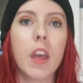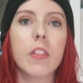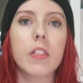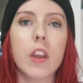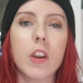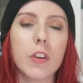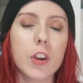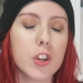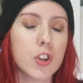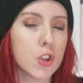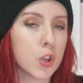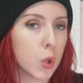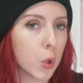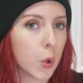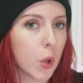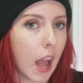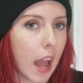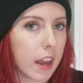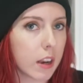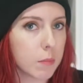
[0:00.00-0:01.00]
There are
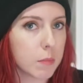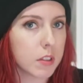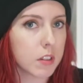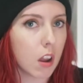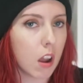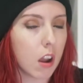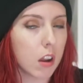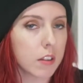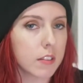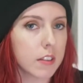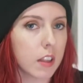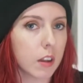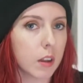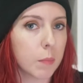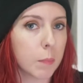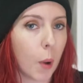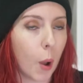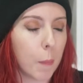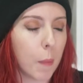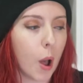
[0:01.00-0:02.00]
two Adam Starks
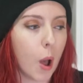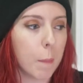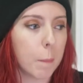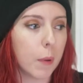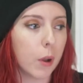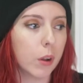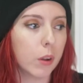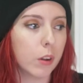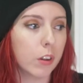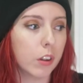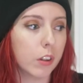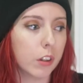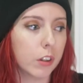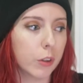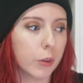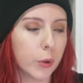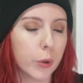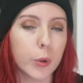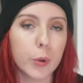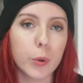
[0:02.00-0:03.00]
that pop up on
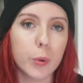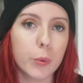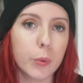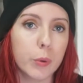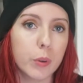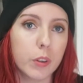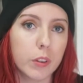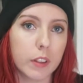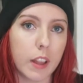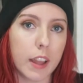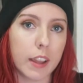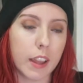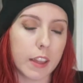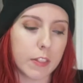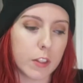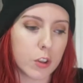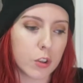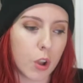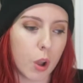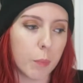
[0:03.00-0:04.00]
Google, like at
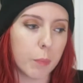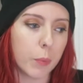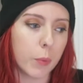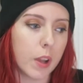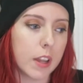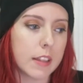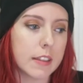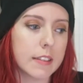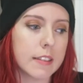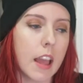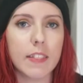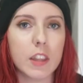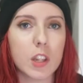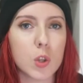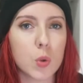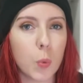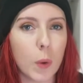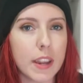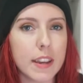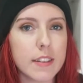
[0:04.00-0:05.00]
the top ones, and the
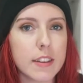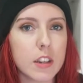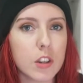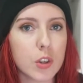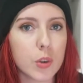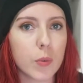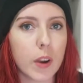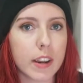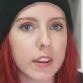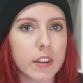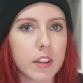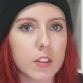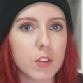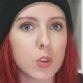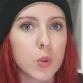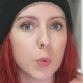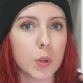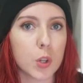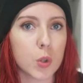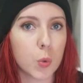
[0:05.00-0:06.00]
tweet didn't direct us
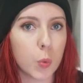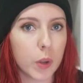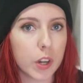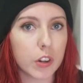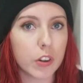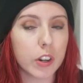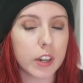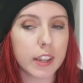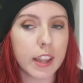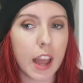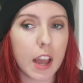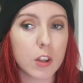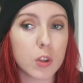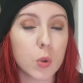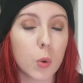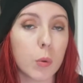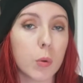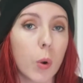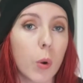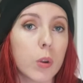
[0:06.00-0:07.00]
to a Twitter account,
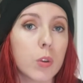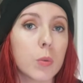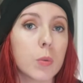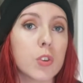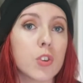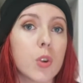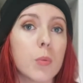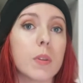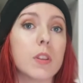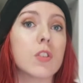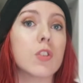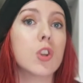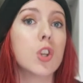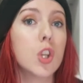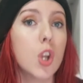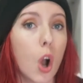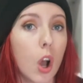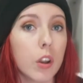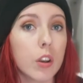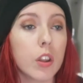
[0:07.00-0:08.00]
so I'm going to assume it's
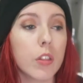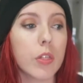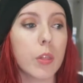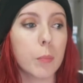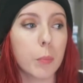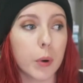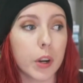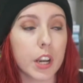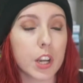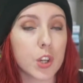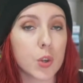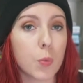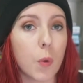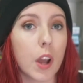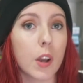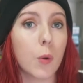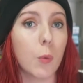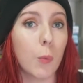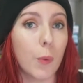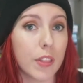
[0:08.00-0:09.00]
not the British
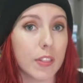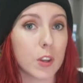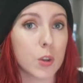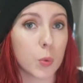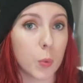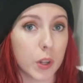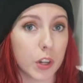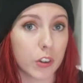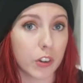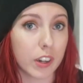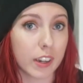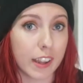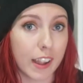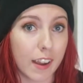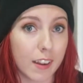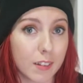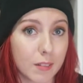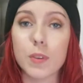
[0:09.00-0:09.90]
one with a Twitter account.